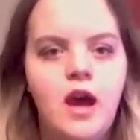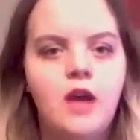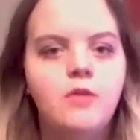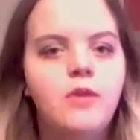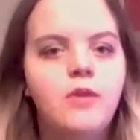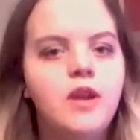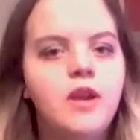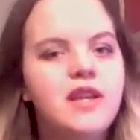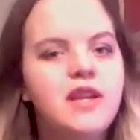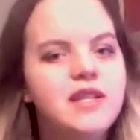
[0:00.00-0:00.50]

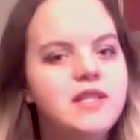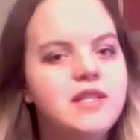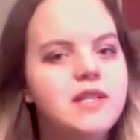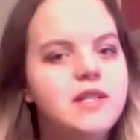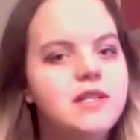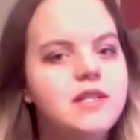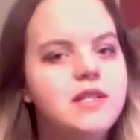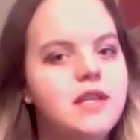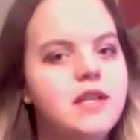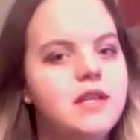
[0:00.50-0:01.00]
How to write a
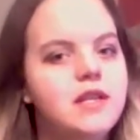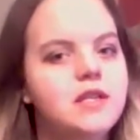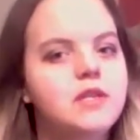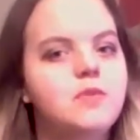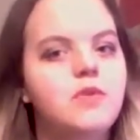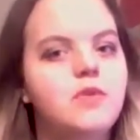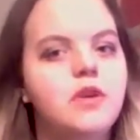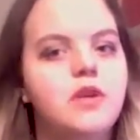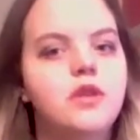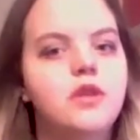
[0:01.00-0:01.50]
kissing scene
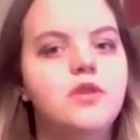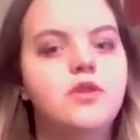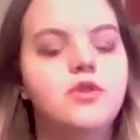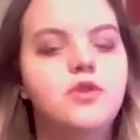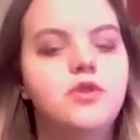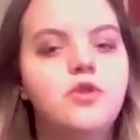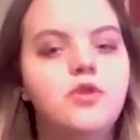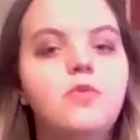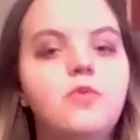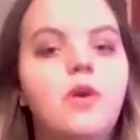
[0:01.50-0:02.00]
is split
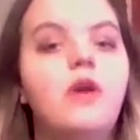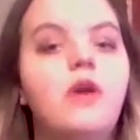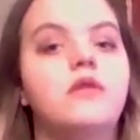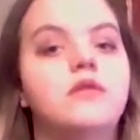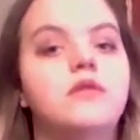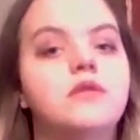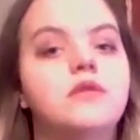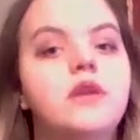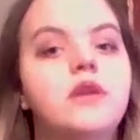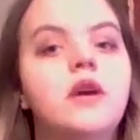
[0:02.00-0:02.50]
into 2
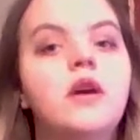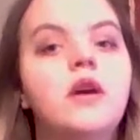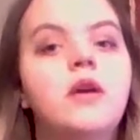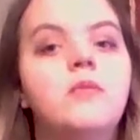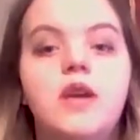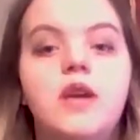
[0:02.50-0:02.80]
parts.